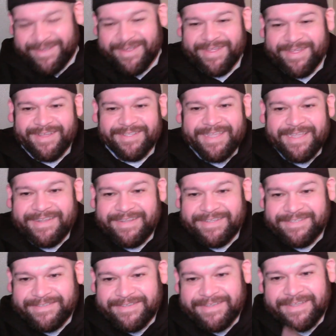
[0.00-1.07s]
All right, y'all take it
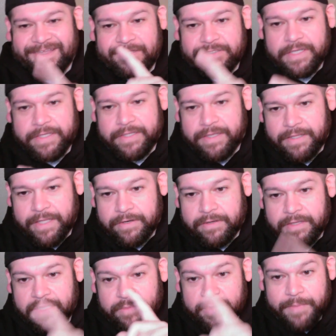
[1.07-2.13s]
easy. I'll check y'all later.
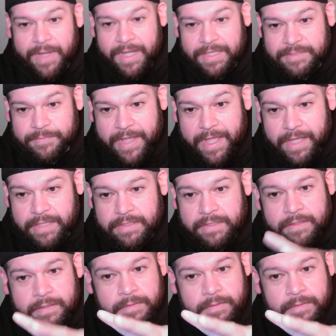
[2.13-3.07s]
Keep the pockets packed.